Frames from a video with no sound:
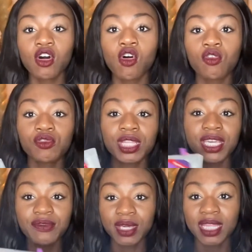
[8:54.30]

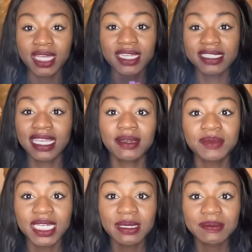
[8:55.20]
only read the exam
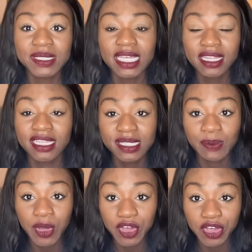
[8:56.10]
tips in this
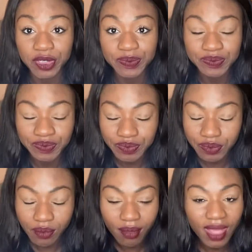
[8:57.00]
book.
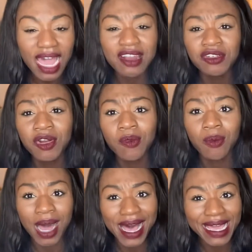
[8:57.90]
I don't know
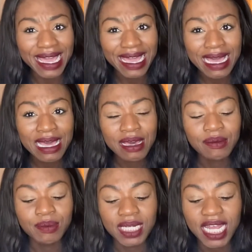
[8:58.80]
why,
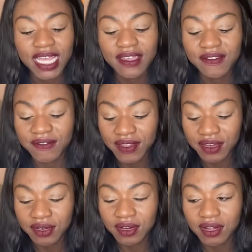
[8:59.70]
but I
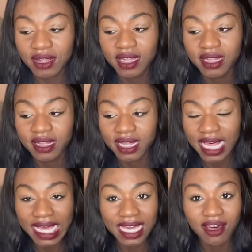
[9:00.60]
feel
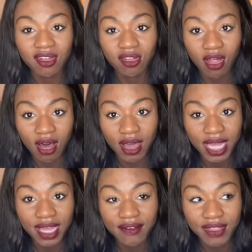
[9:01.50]
like a
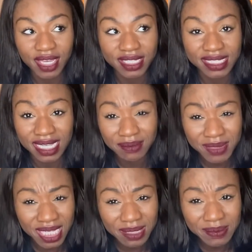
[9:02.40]
lot of the exam
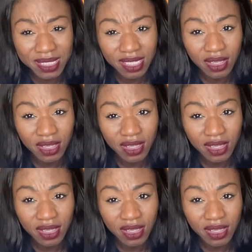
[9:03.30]
tips